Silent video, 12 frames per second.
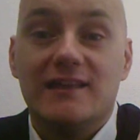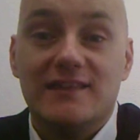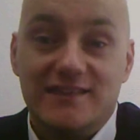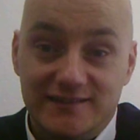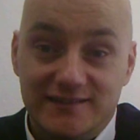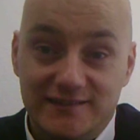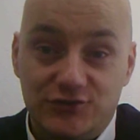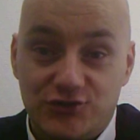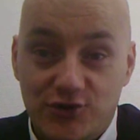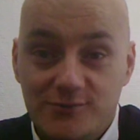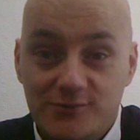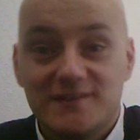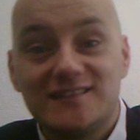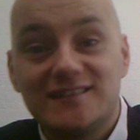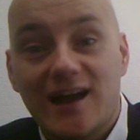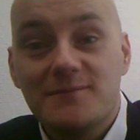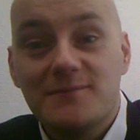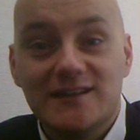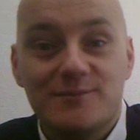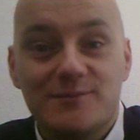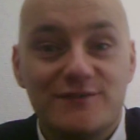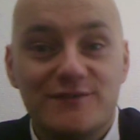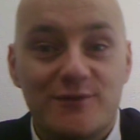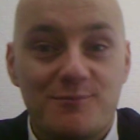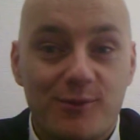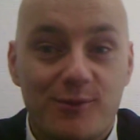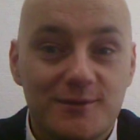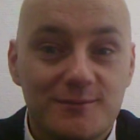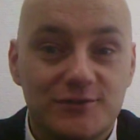This is true. This can be a little bit of a problem.